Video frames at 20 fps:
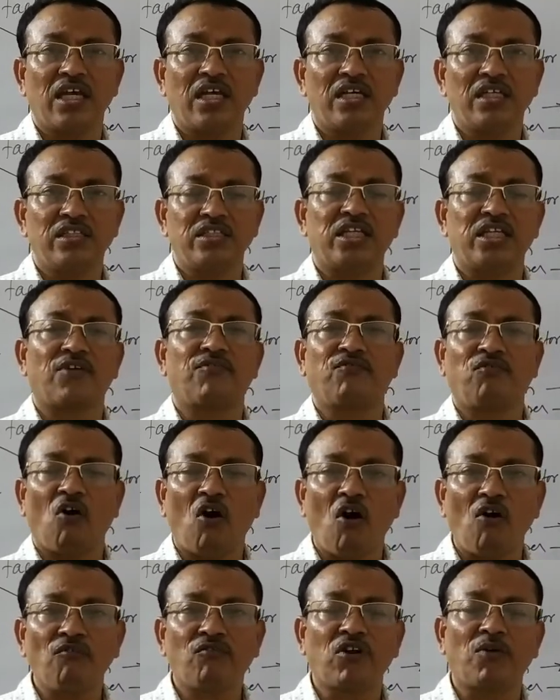These are
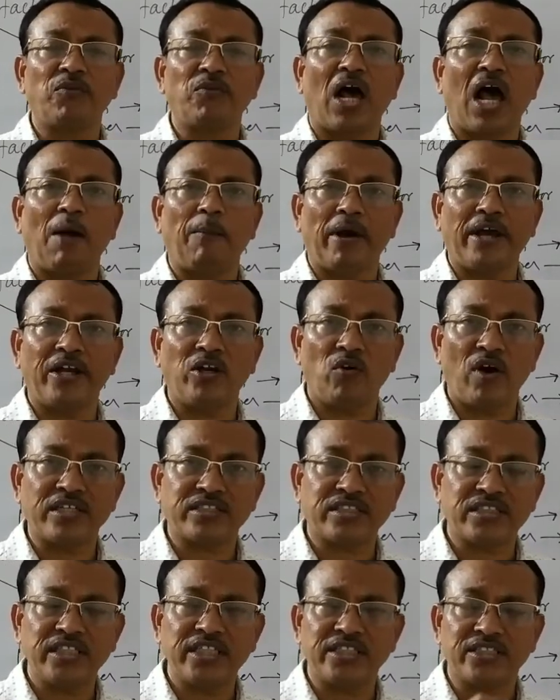formed from the amino
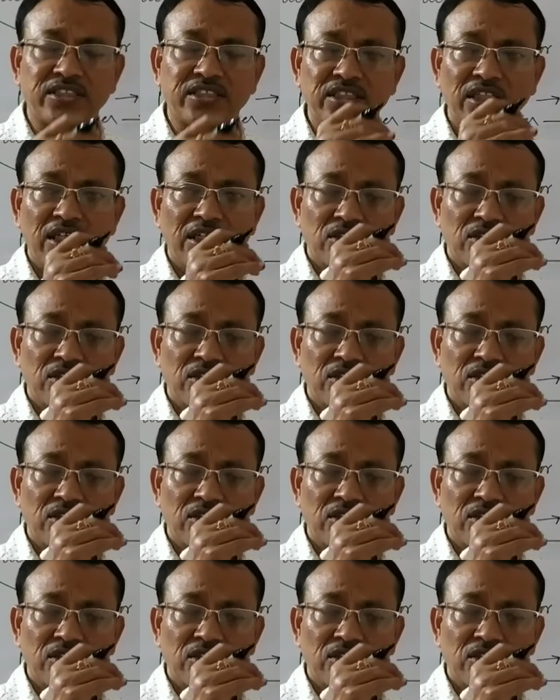acids.